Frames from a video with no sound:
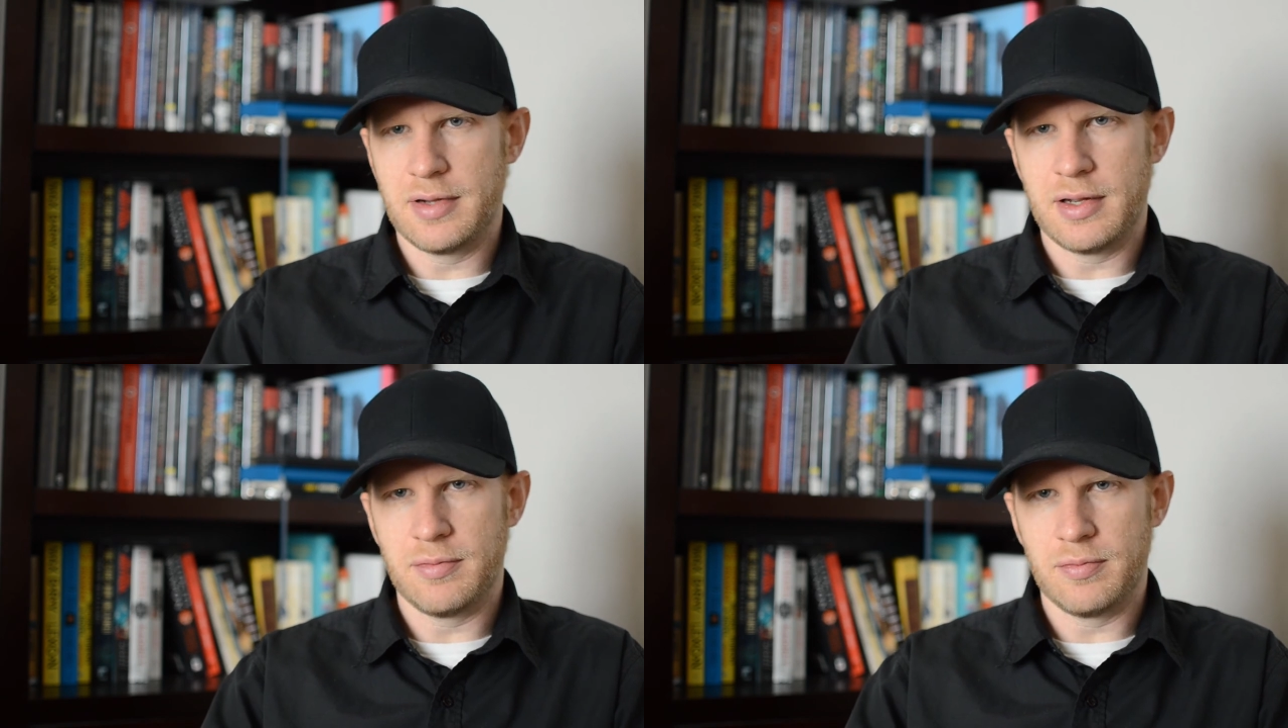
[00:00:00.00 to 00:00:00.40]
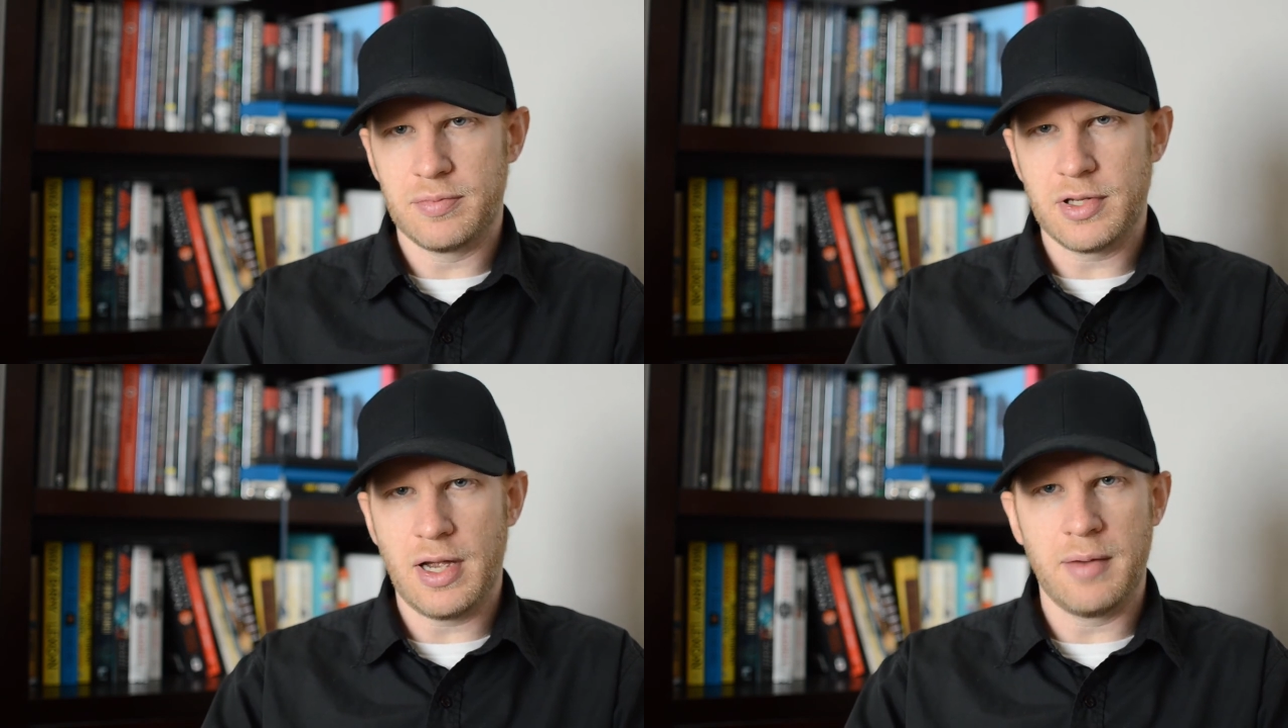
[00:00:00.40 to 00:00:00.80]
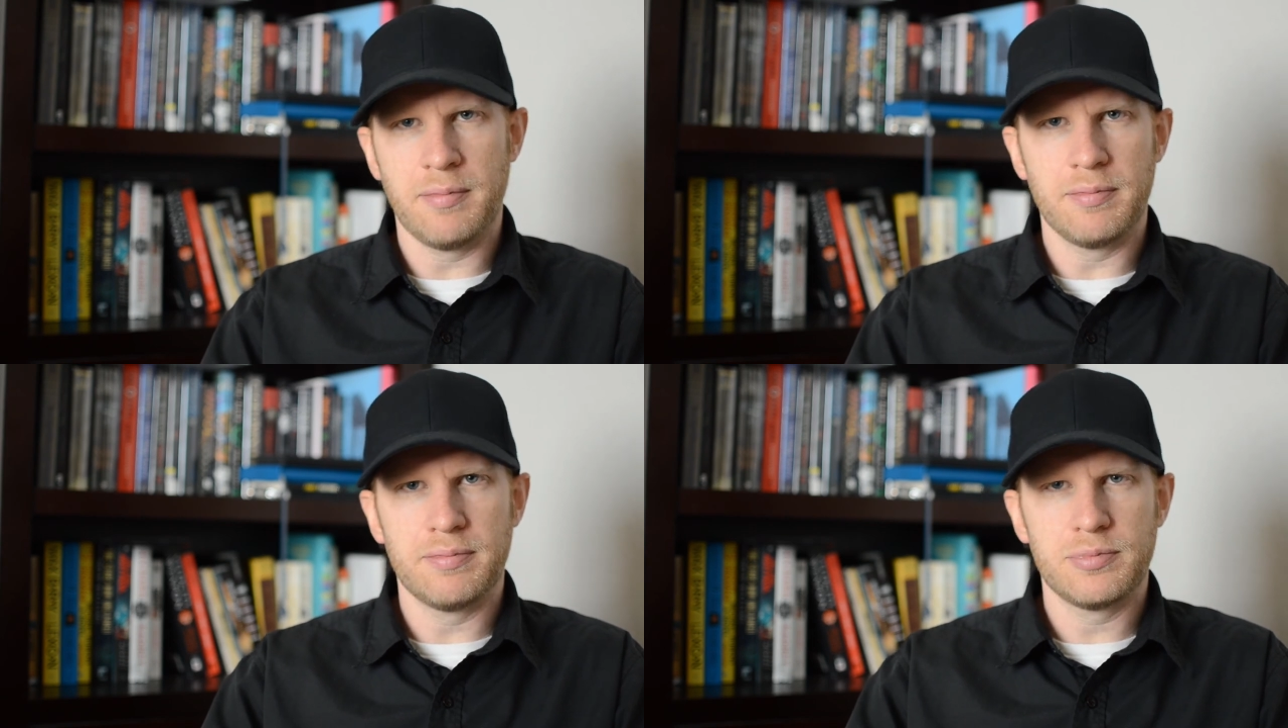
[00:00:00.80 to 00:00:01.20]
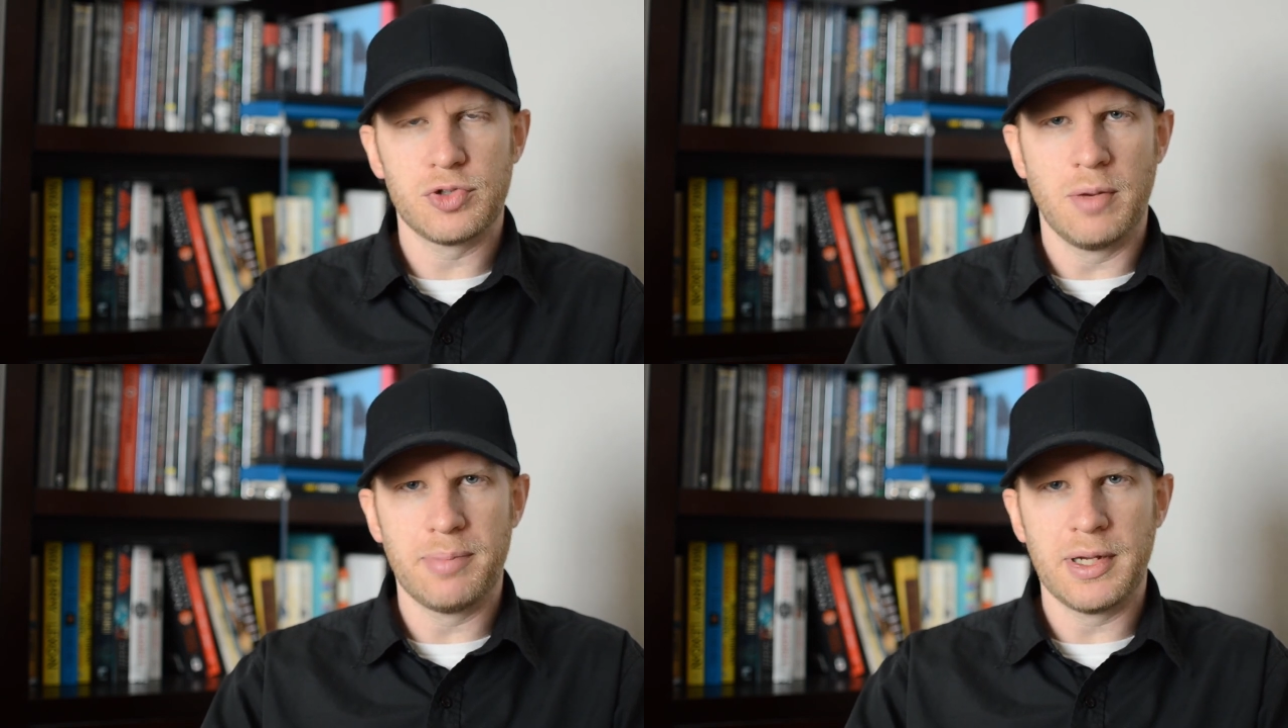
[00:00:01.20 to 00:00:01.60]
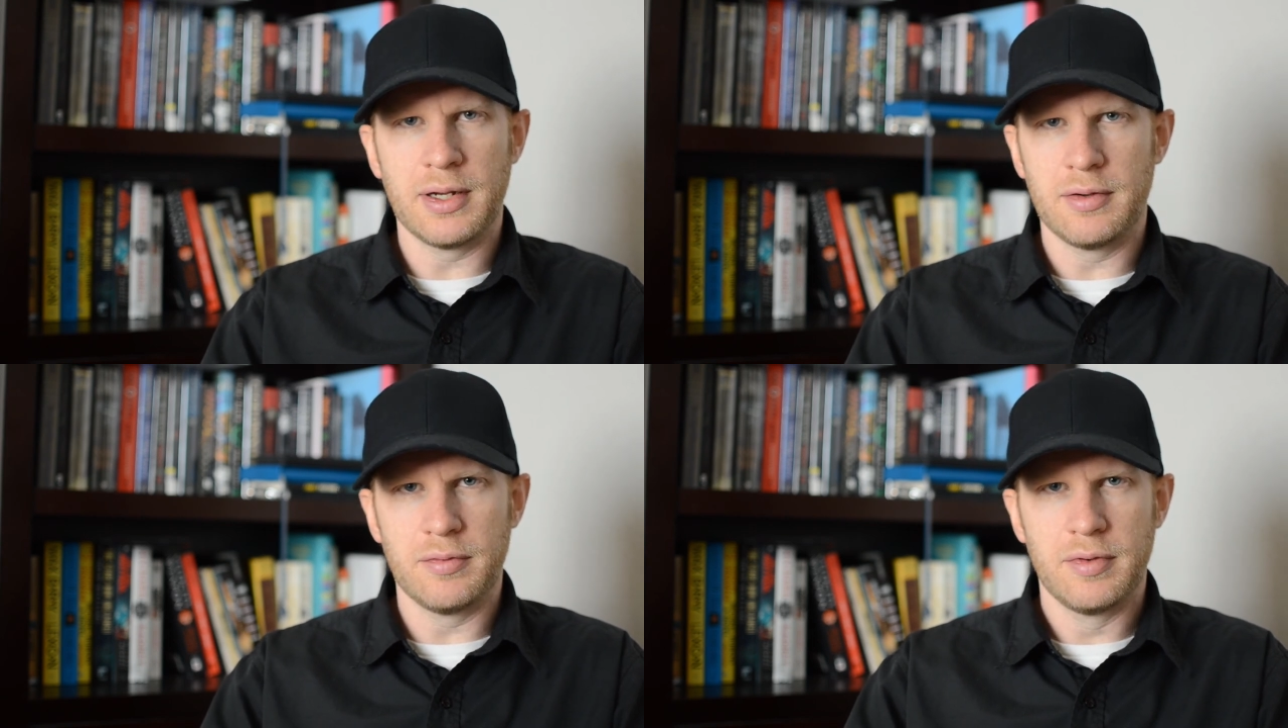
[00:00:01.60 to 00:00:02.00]
and time
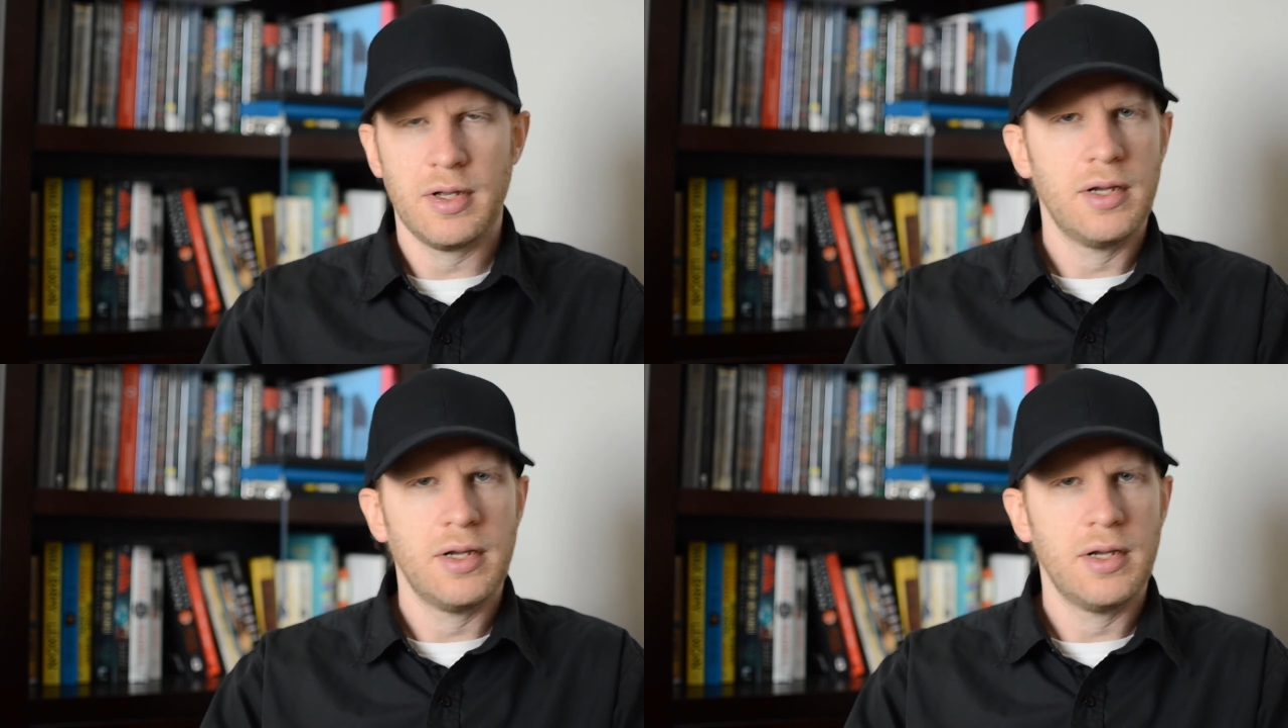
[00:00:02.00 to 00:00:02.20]
jumping and